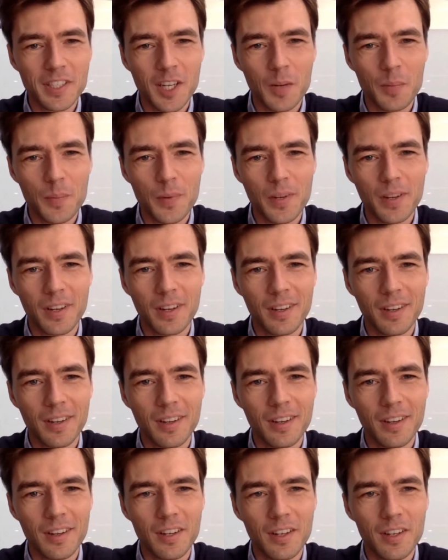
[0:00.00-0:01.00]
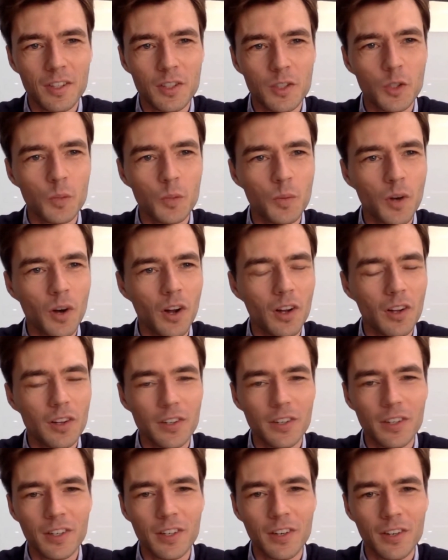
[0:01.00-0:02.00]
to set up a, a, a Zoom call
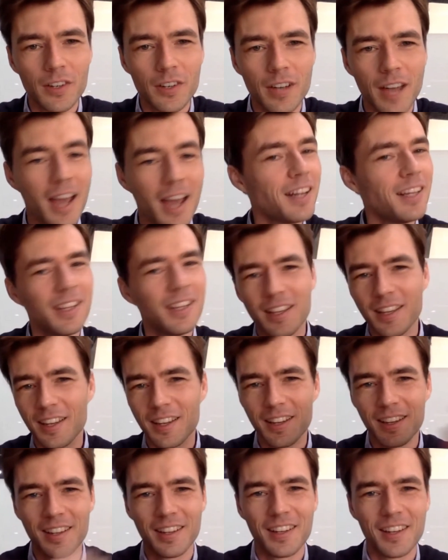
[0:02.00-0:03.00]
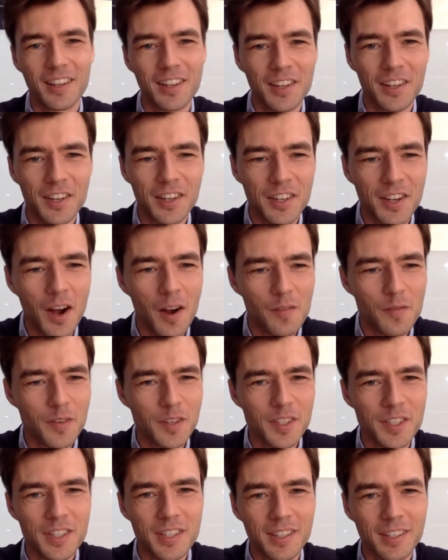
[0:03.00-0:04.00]
or, or any uh, uh
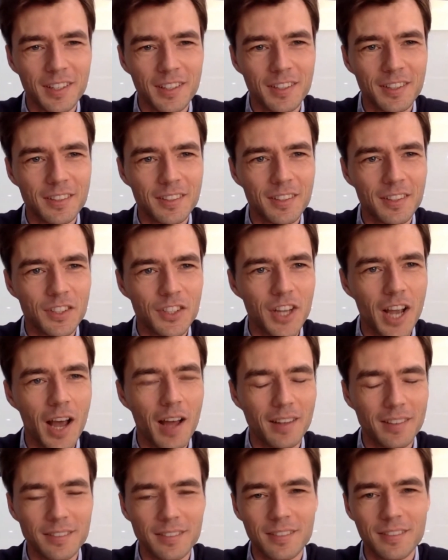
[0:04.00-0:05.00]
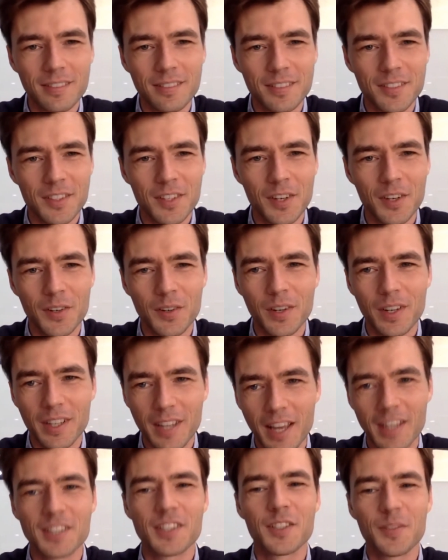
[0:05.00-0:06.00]
conference to, to, chat. So,
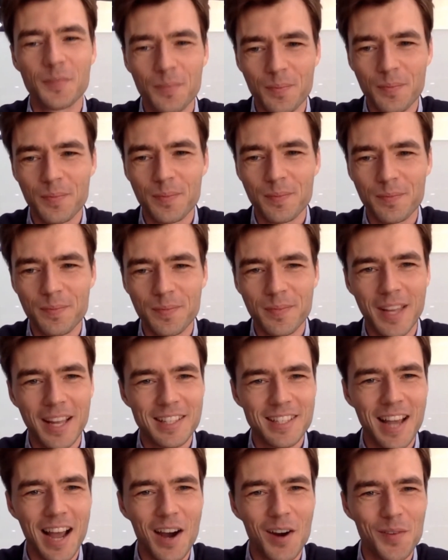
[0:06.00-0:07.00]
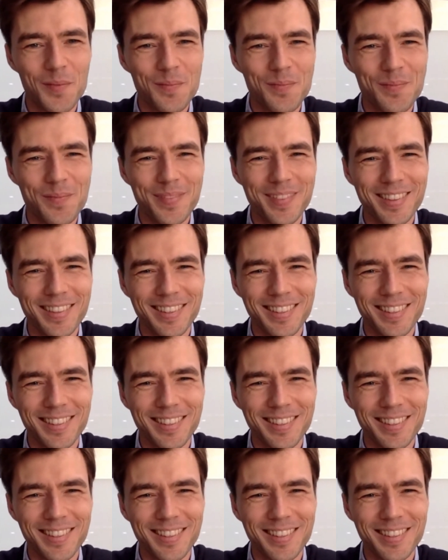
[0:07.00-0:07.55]
uh, yes, that's how. I,